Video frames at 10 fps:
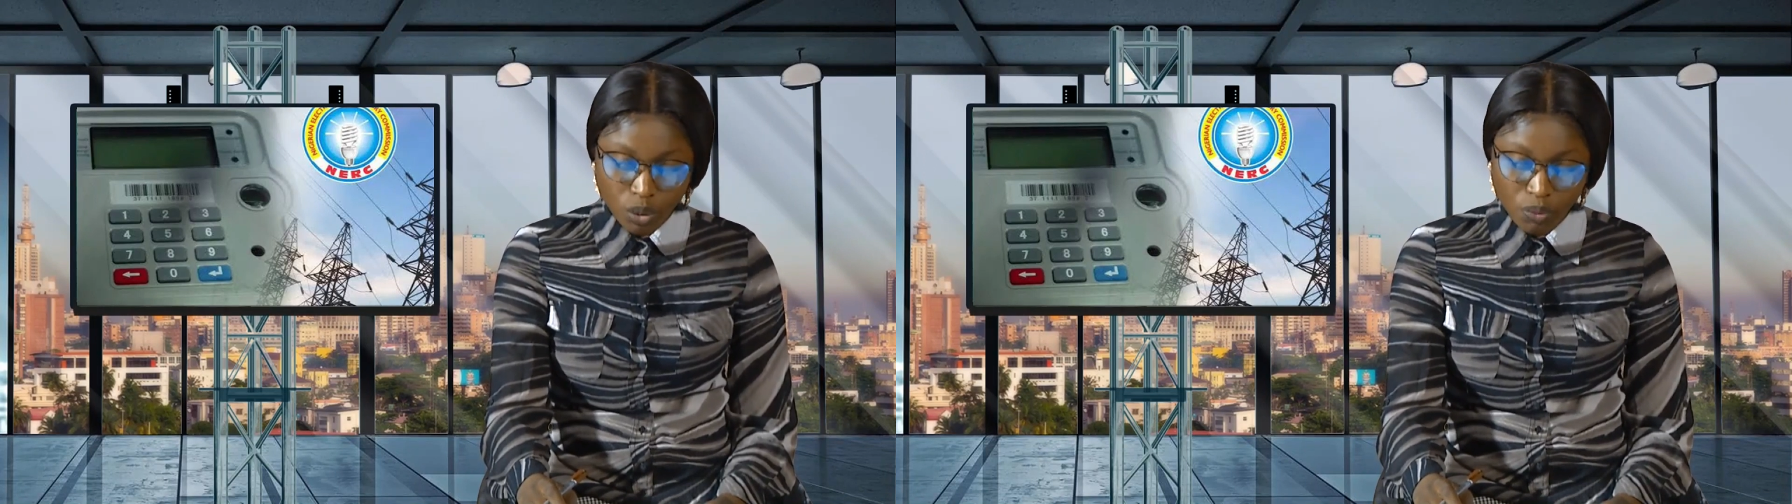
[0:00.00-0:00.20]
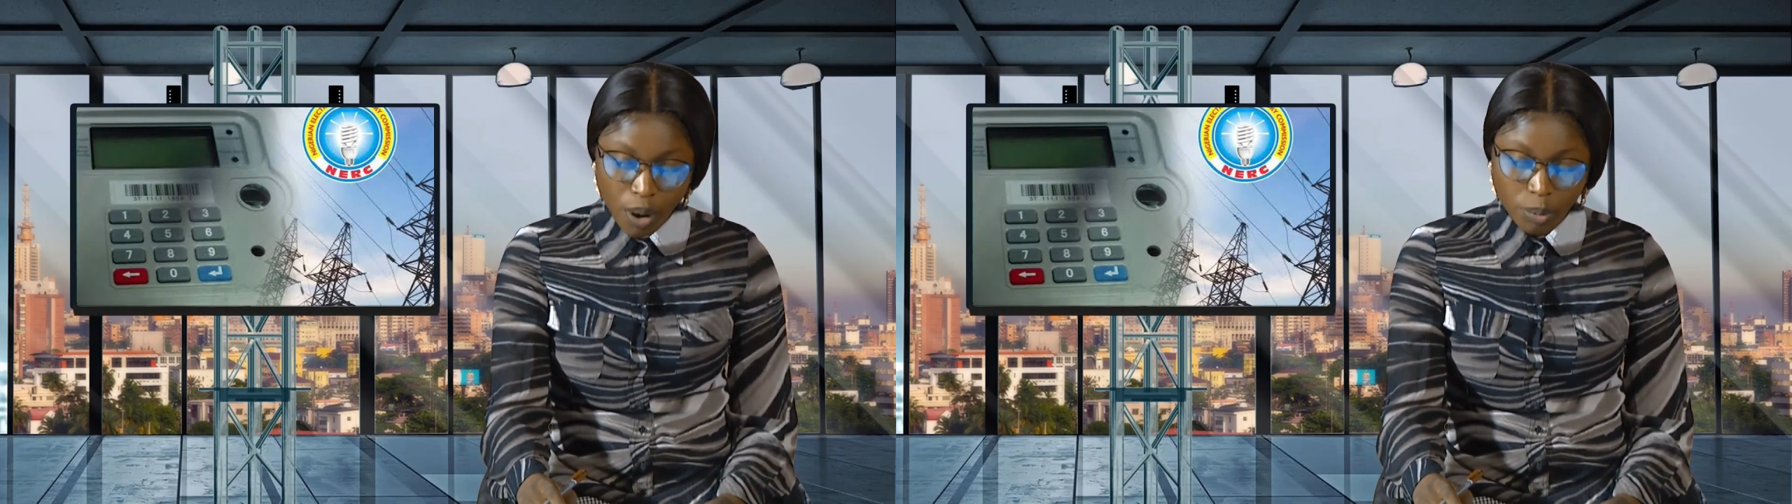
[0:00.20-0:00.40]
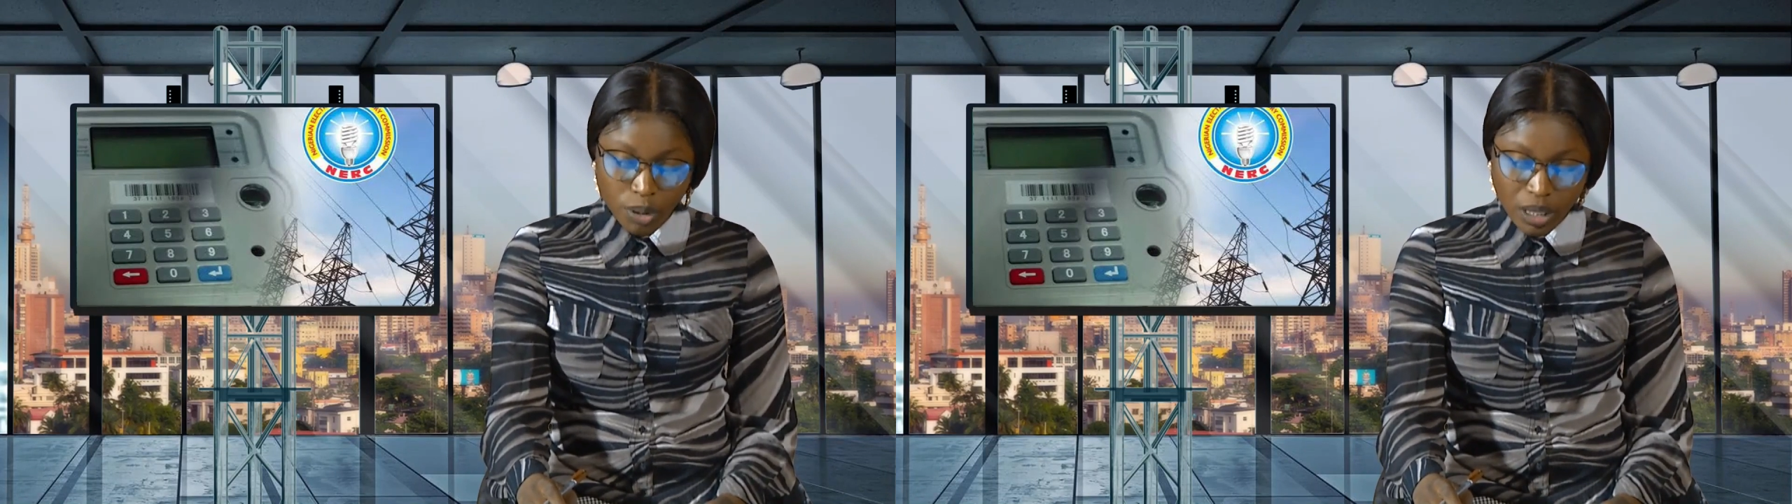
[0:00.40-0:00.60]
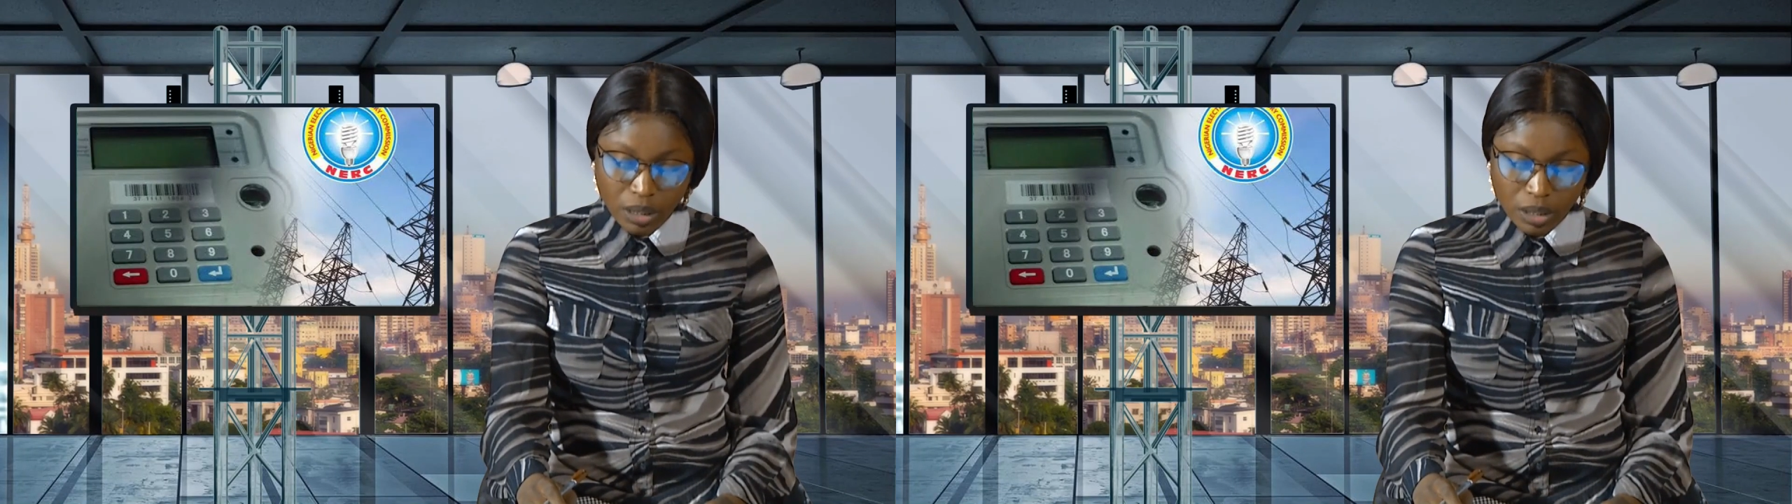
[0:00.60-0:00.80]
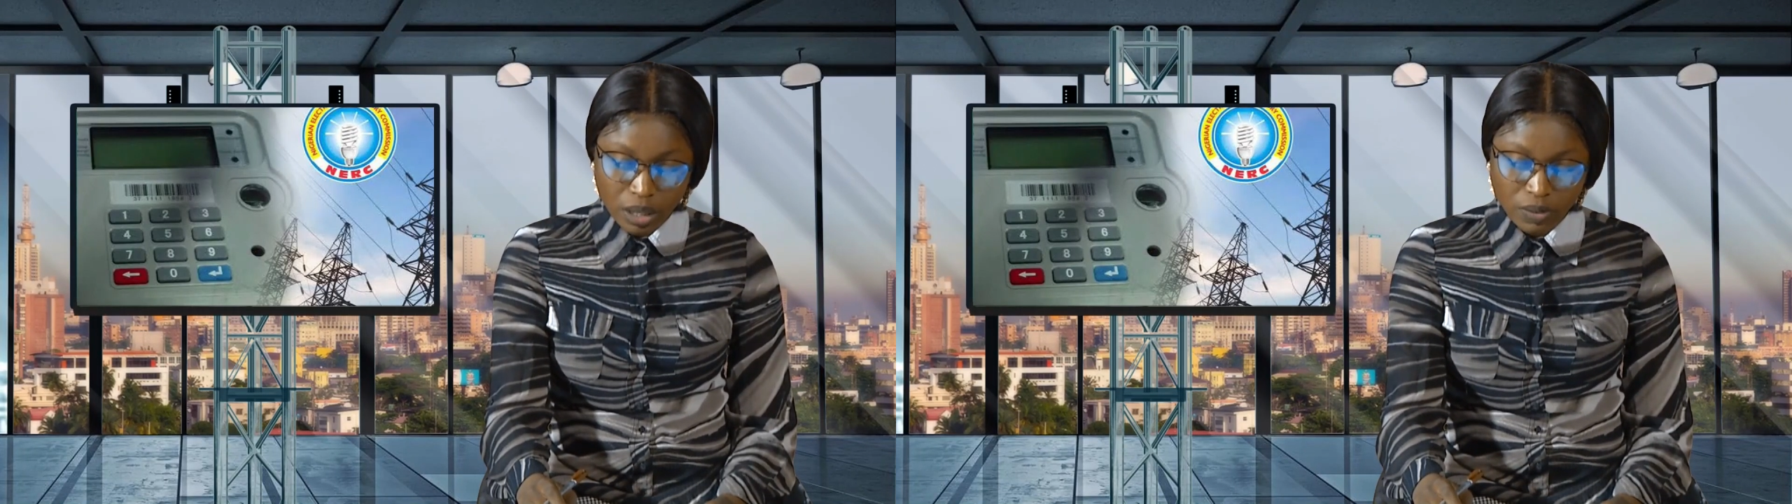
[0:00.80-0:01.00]
of
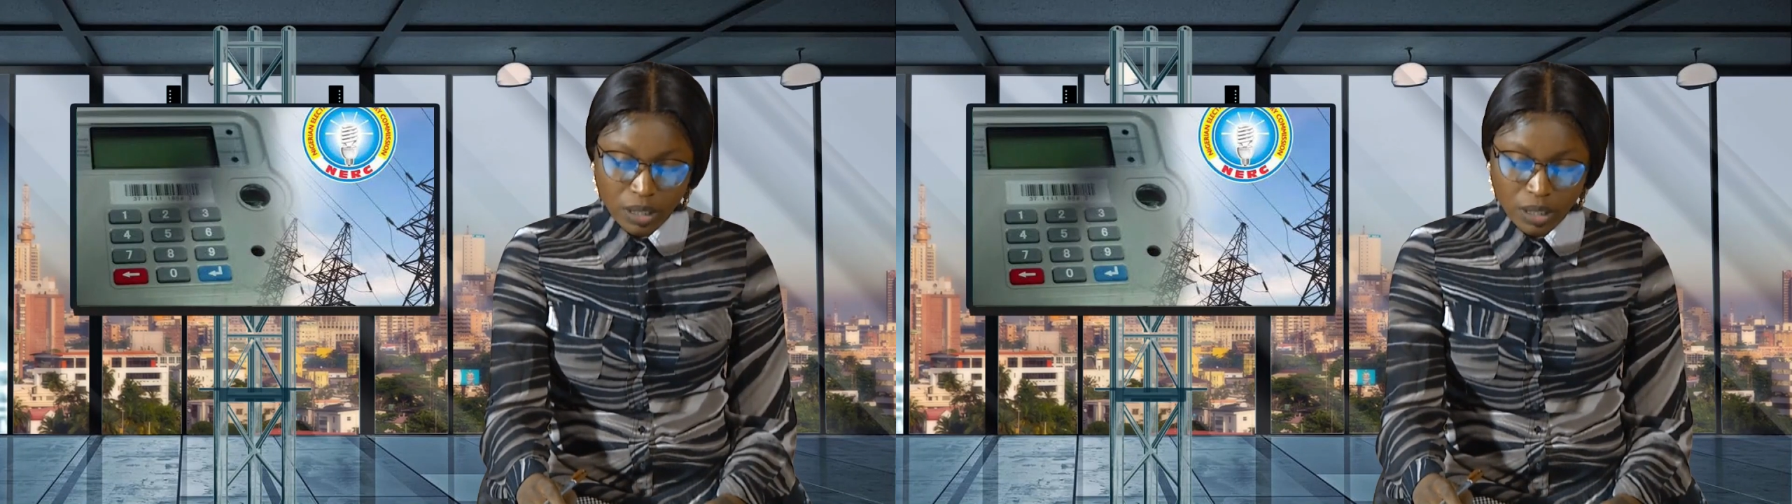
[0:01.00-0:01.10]
Representatives